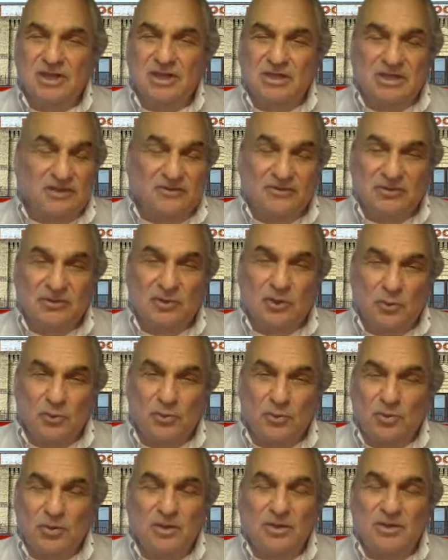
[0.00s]
even
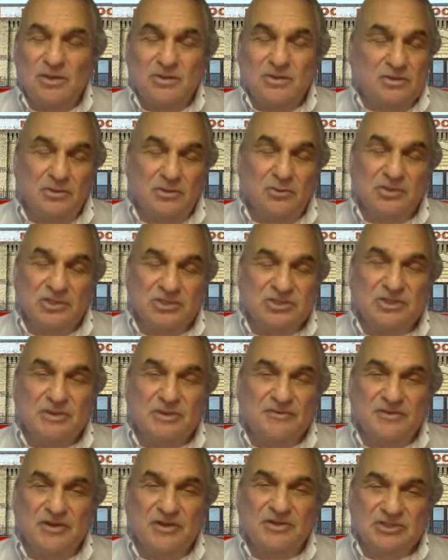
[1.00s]
though only some
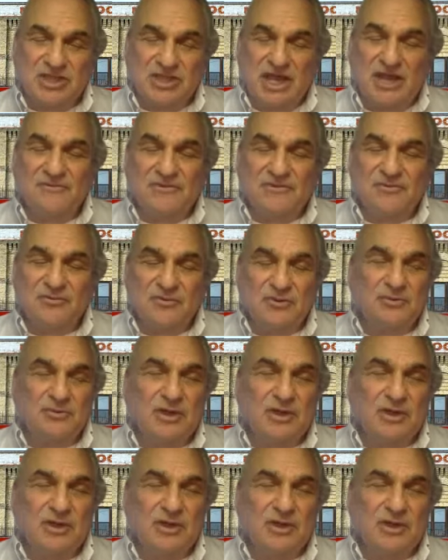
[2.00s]
of our staff is from